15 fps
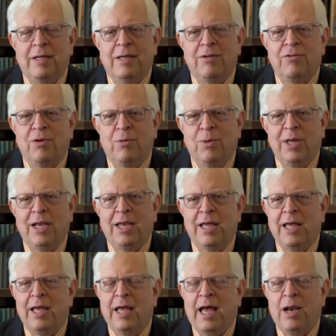Said,
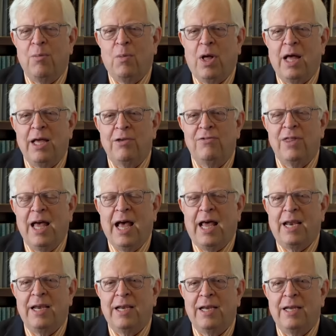Really? And why is that?